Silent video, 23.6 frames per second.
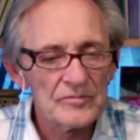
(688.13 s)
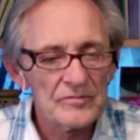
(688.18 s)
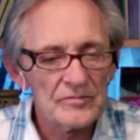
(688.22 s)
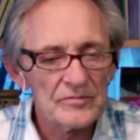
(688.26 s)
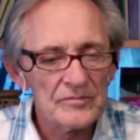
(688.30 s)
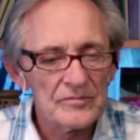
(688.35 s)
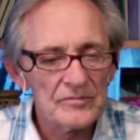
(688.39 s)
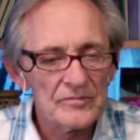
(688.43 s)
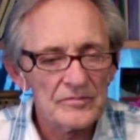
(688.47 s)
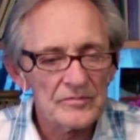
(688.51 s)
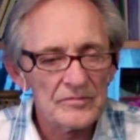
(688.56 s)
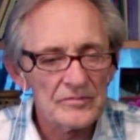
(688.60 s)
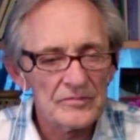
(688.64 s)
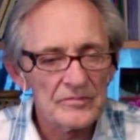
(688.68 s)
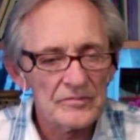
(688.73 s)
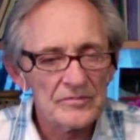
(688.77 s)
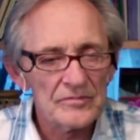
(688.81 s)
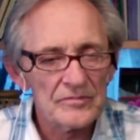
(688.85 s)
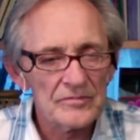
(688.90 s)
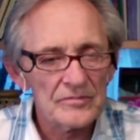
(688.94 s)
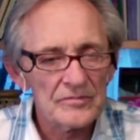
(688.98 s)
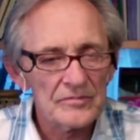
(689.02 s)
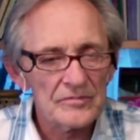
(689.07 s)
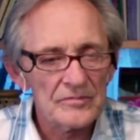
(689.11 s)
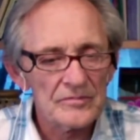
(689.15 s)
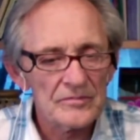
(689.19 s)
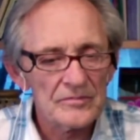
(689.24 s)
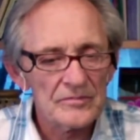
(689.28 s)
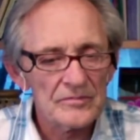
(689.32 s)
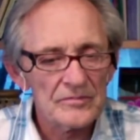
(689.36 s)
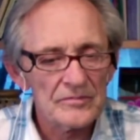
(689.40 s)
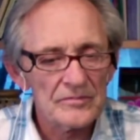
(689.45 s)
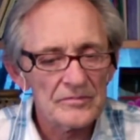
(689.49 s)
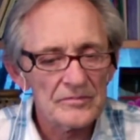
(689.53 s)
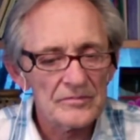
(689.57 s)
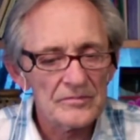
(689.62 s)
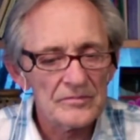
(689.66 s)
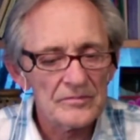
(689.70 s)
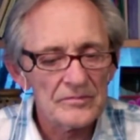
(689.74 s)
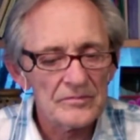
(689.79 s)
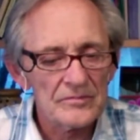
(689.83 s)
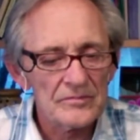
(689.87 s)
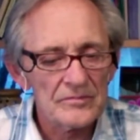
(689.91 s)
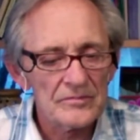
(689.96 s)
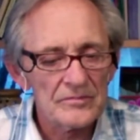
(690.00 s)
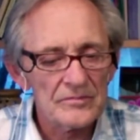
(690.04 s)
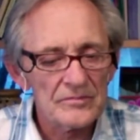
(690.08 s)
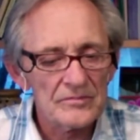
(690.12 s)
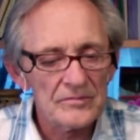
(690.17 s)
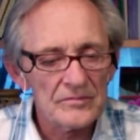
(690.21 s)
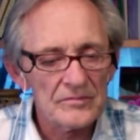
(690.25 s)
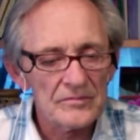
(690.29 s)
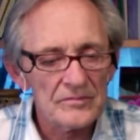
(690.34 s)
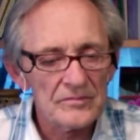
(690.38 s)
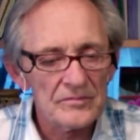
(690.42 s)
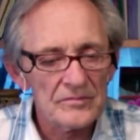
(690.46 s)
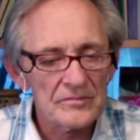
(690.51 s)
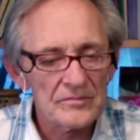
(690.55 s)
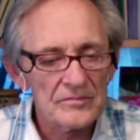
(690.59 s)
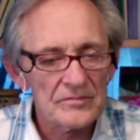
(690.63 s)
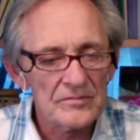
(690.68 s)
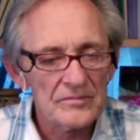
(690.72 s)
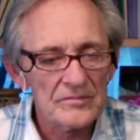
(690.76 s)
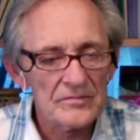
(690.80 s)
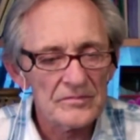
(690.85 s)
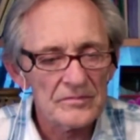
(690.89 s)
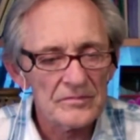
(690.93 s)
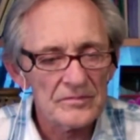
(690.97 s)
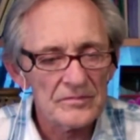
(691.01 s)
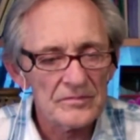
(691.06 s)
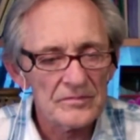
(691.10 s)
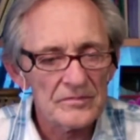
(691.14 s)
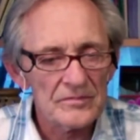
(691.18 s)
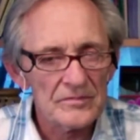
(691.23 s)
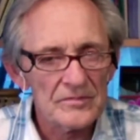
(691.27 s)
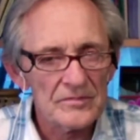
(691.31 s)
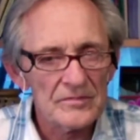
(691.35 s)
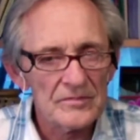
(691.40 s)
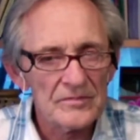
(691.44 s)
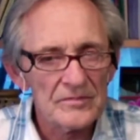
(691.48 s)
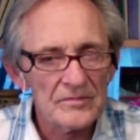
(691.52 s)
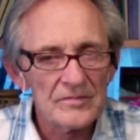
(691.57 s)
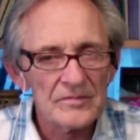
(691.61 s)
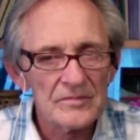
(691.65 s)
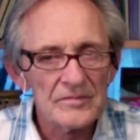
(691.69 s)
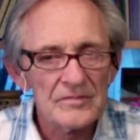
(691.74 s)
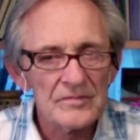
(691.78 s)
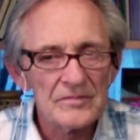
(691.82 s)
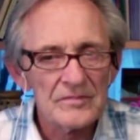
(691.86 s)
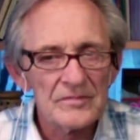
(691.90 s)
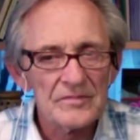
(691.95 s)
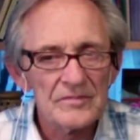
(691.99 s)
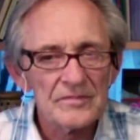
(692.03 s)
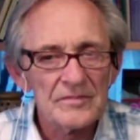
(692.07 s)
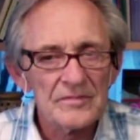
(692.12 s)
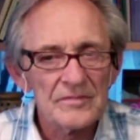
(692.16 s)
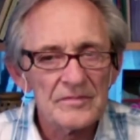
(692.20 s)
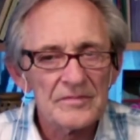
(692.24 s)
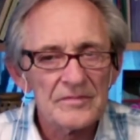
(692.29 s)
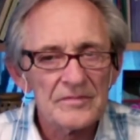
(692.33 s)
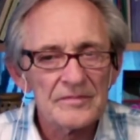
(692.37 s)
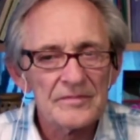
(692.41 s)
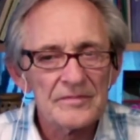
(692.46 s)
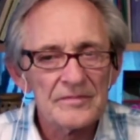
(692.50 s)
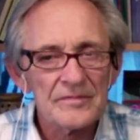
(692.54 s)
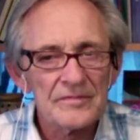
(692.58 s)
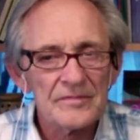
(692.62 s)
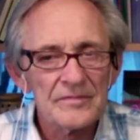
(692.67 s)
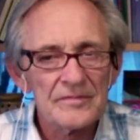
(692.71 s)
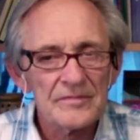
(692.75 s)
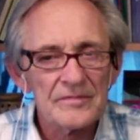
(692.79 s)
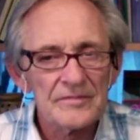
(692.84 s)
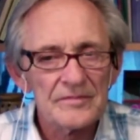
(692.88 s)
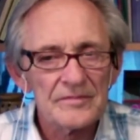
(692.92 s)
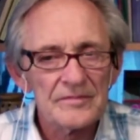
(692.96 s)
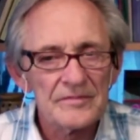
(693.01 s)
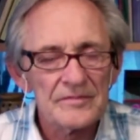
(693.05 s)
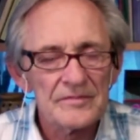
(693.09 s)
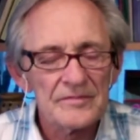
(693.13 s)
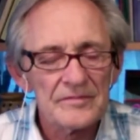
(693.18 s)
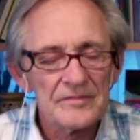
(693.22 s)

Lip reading: (not speaking)